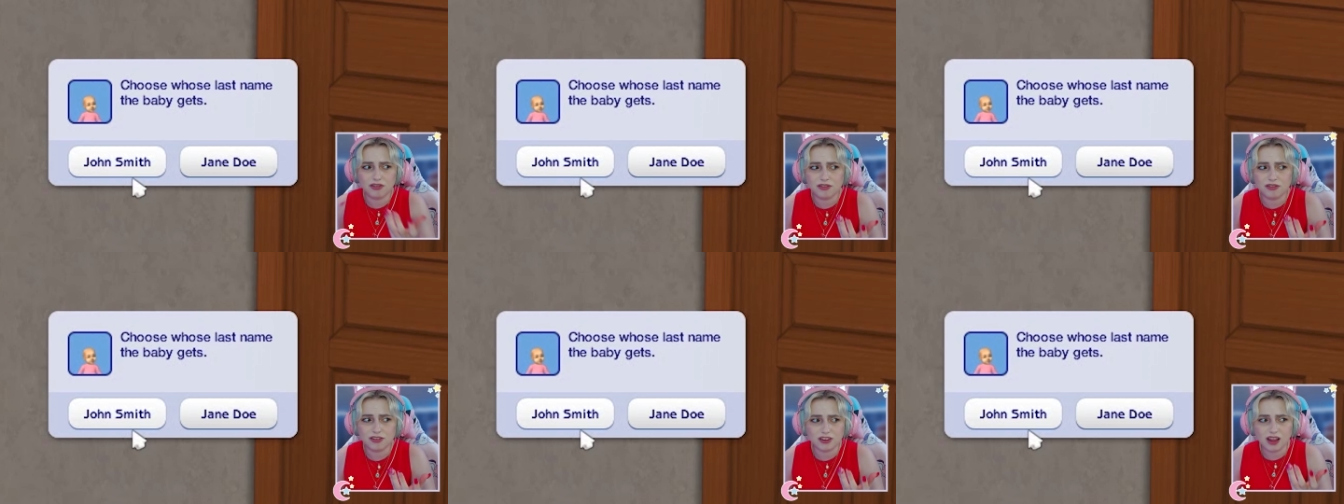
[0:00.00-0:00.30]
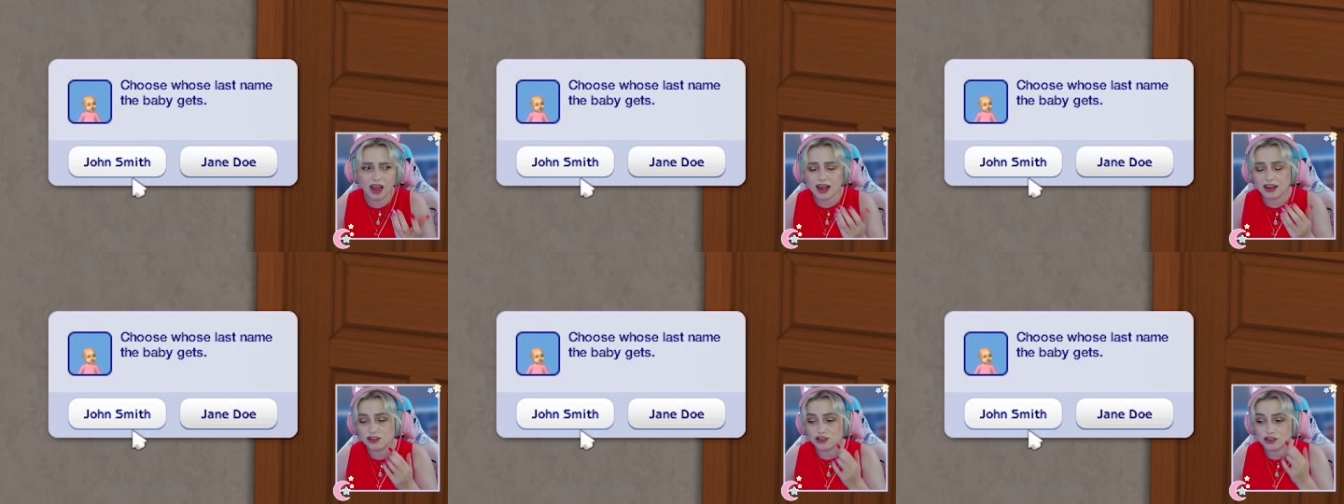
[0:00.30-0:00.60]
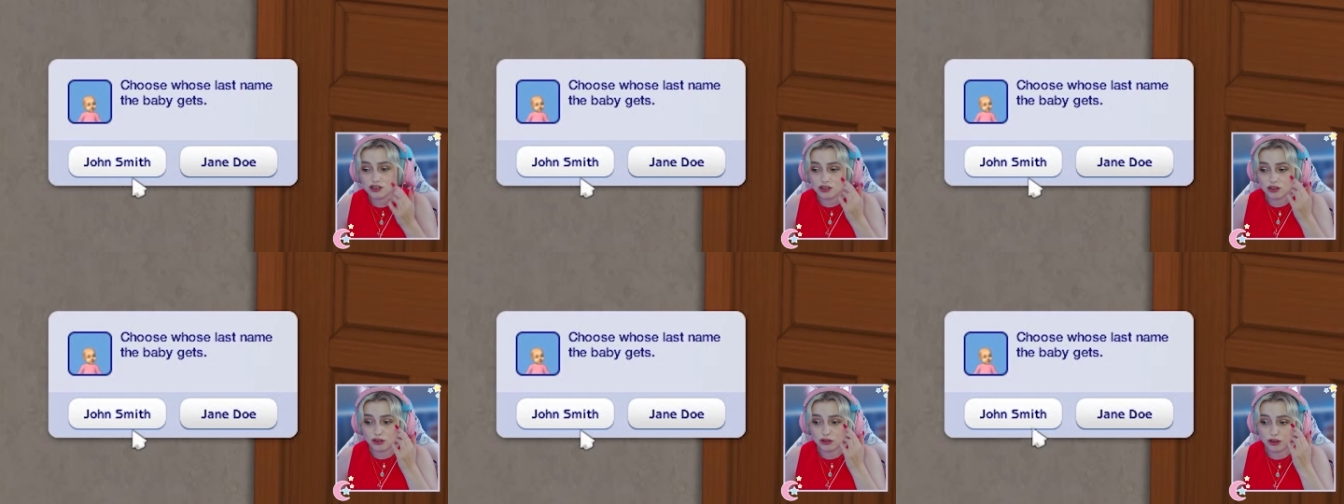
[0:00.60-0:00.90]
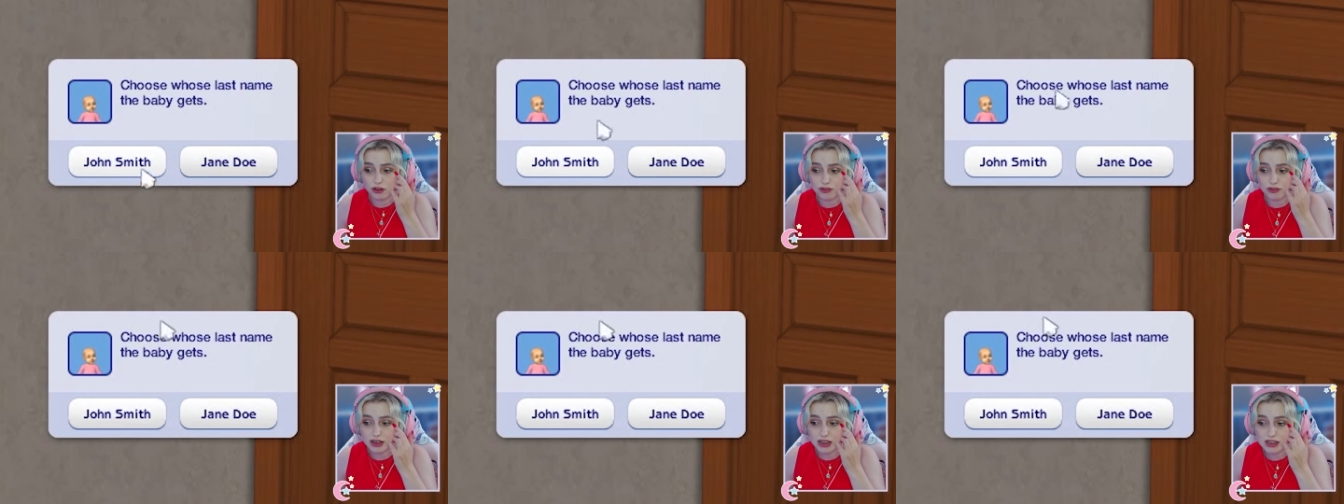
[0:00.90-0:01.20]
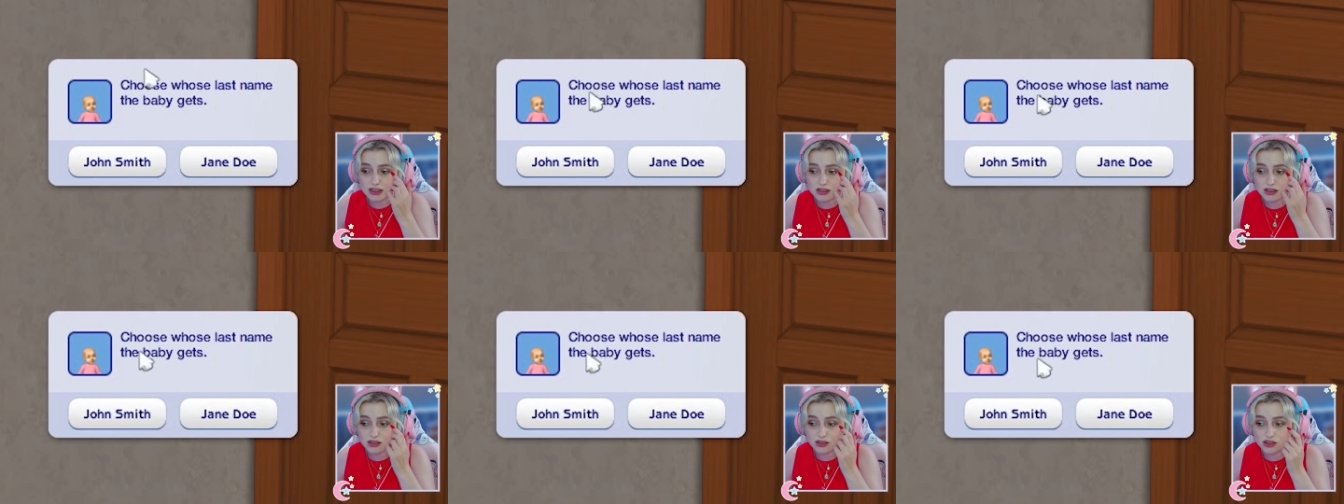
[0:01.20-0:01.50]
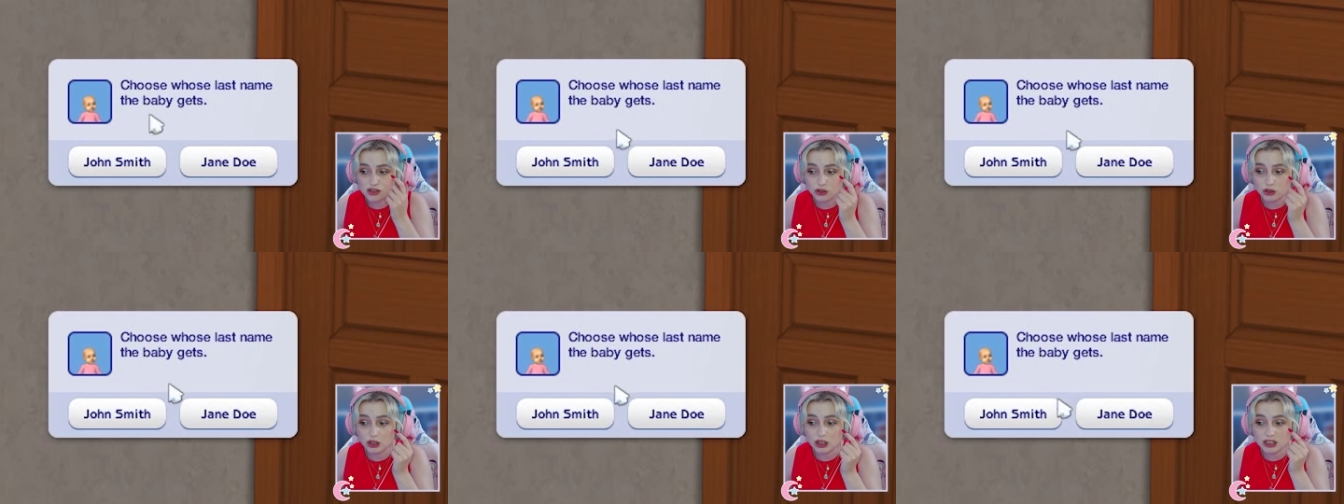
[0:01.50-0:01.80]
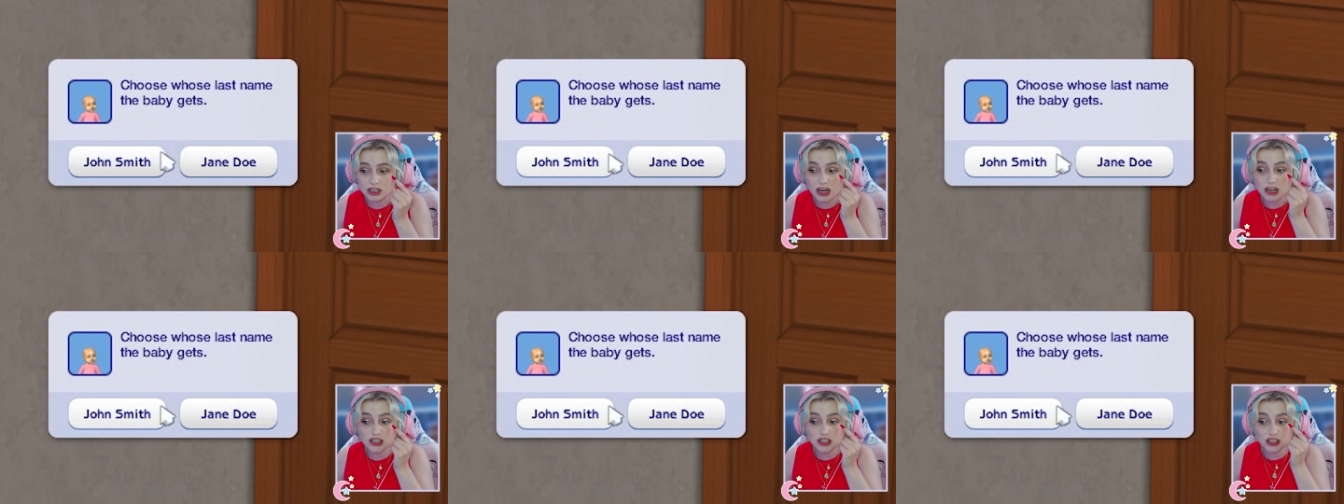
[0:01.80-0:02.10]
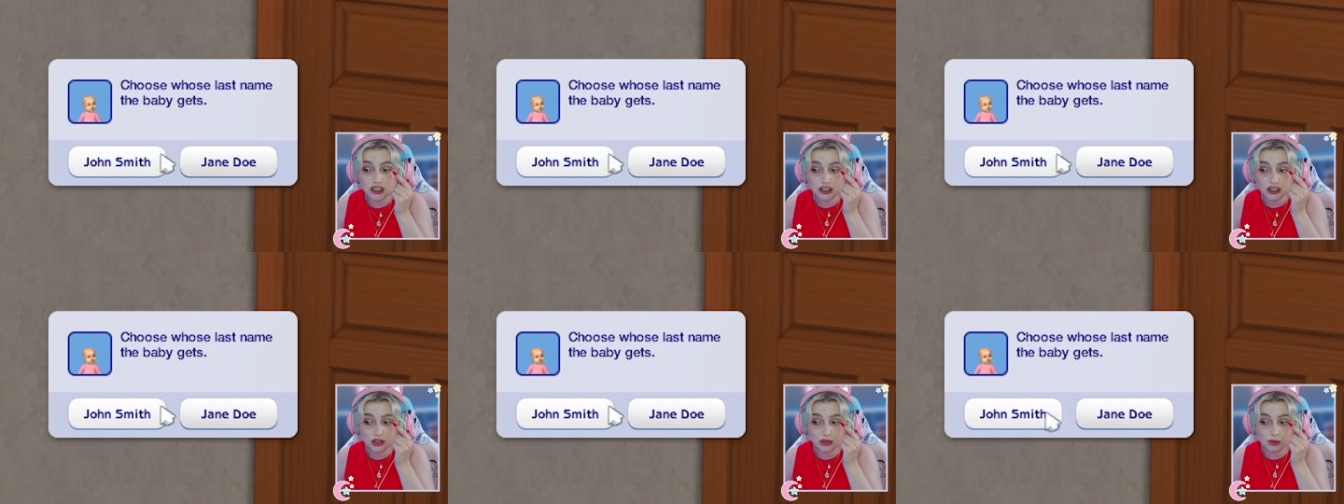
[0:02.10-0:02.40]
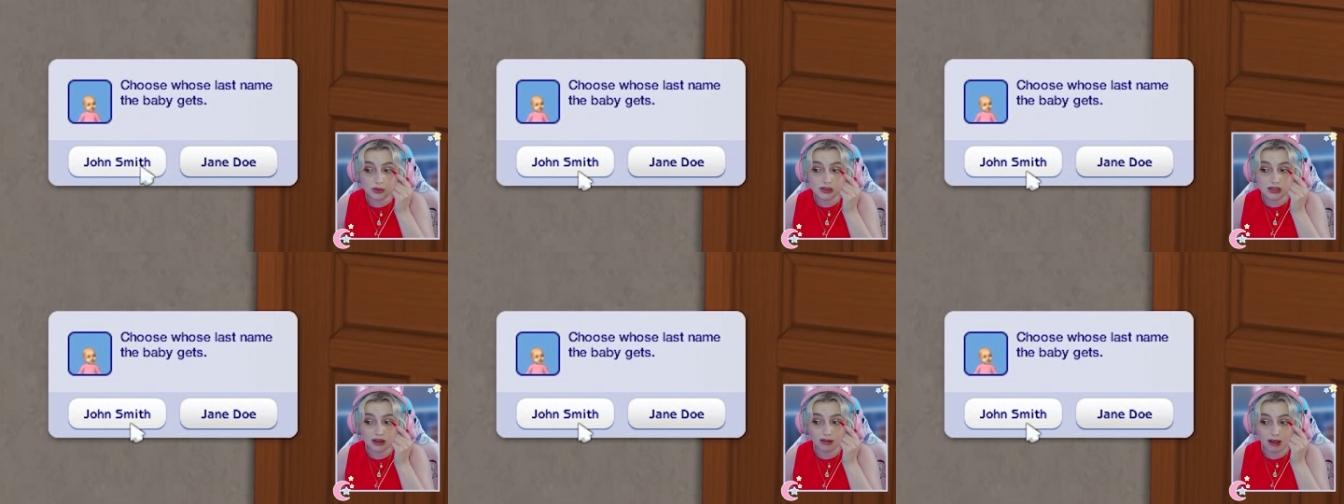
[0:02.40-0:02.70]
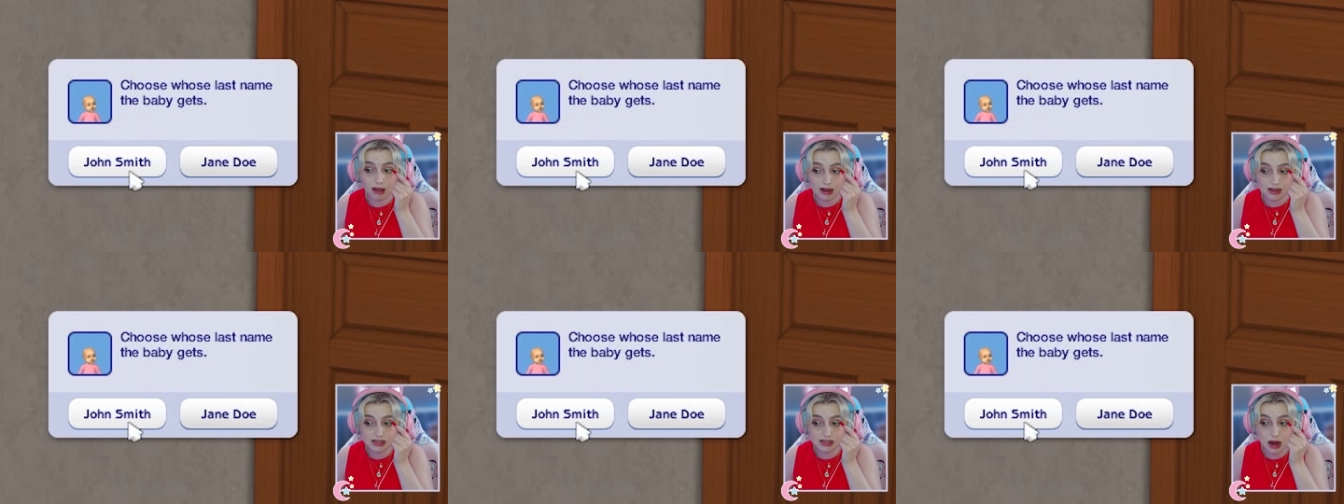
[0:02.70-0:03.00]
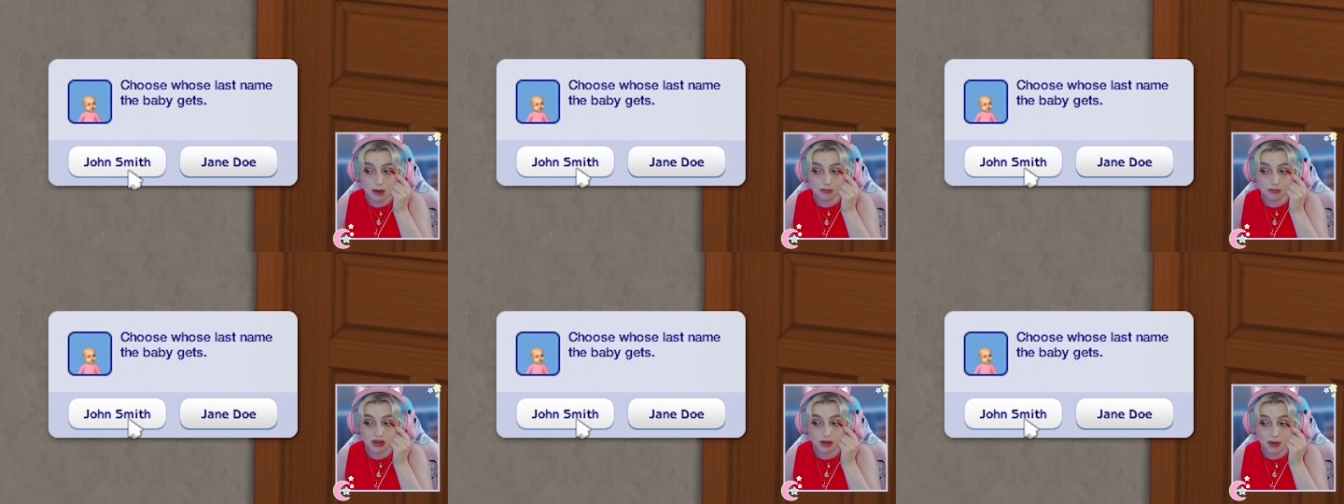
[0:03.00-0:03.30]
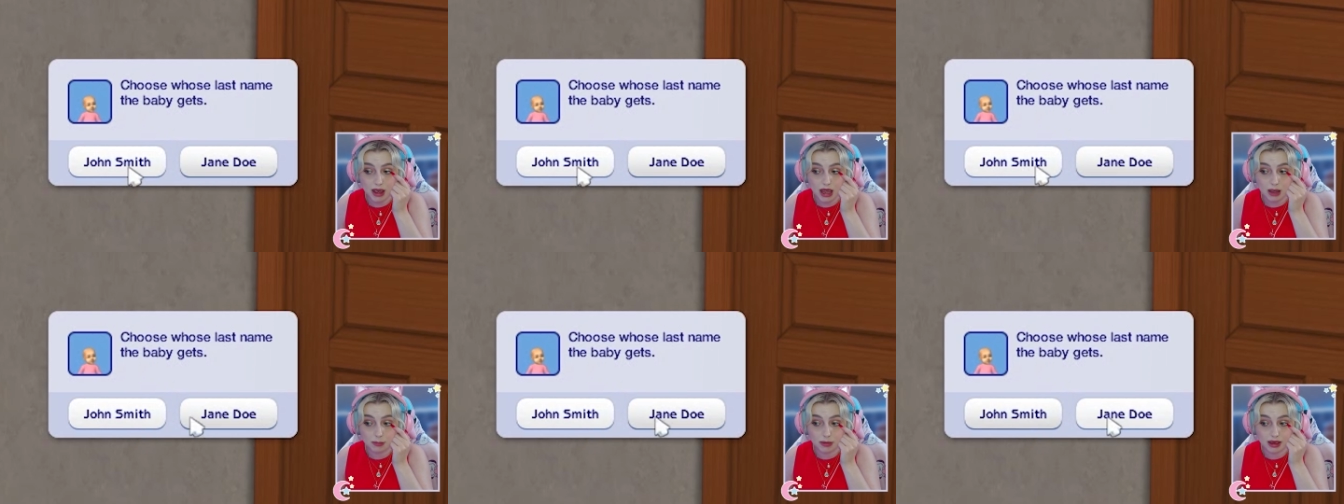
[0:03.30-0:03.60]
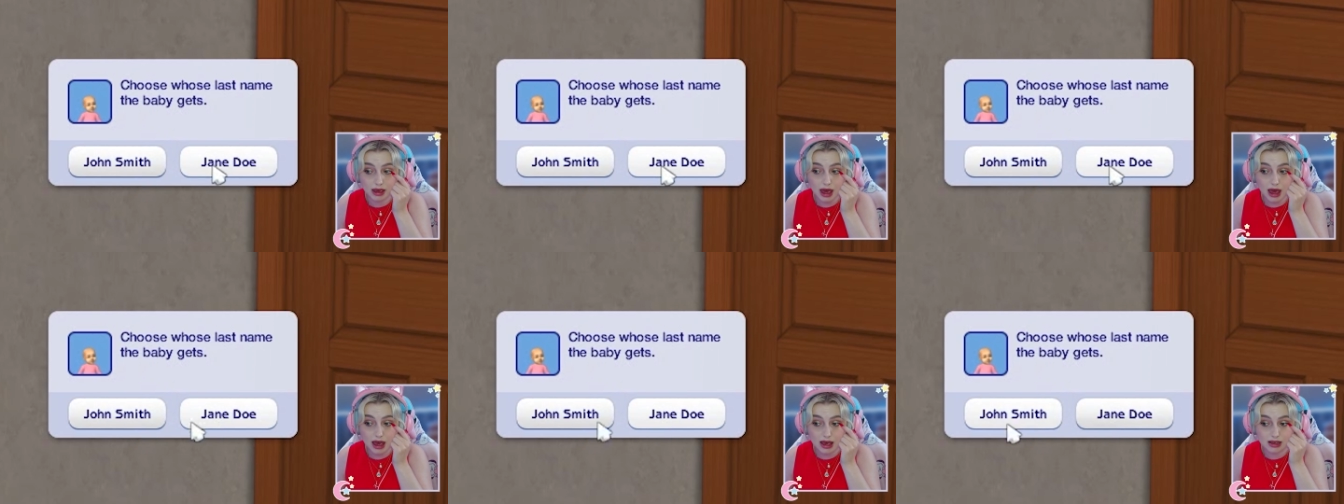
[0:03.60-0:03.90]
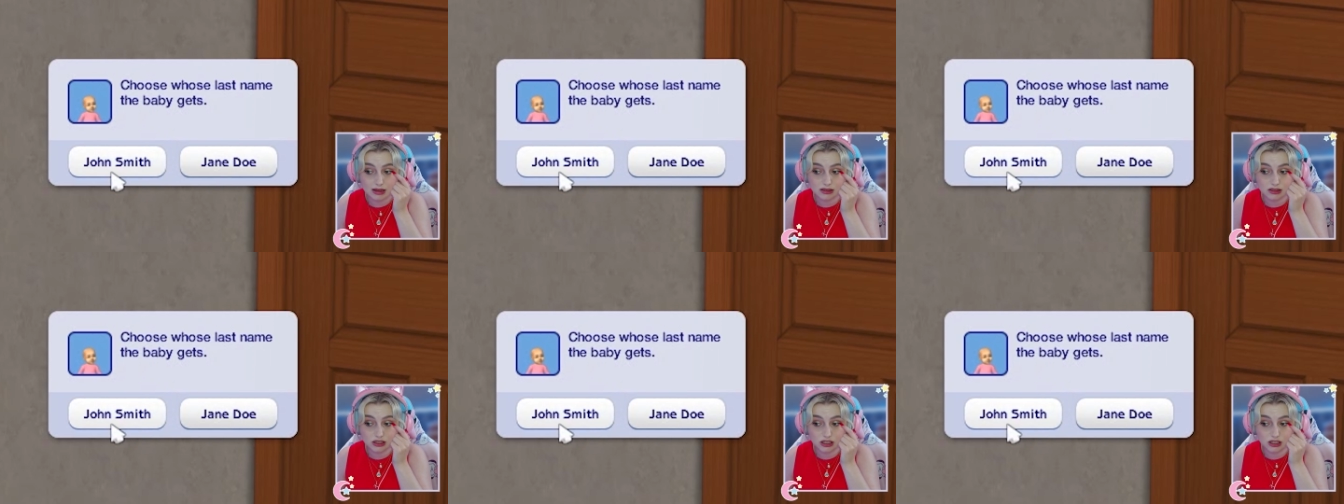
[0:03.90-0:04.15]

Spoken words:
like just other reasons. So you can actually choose the last name the baby gets.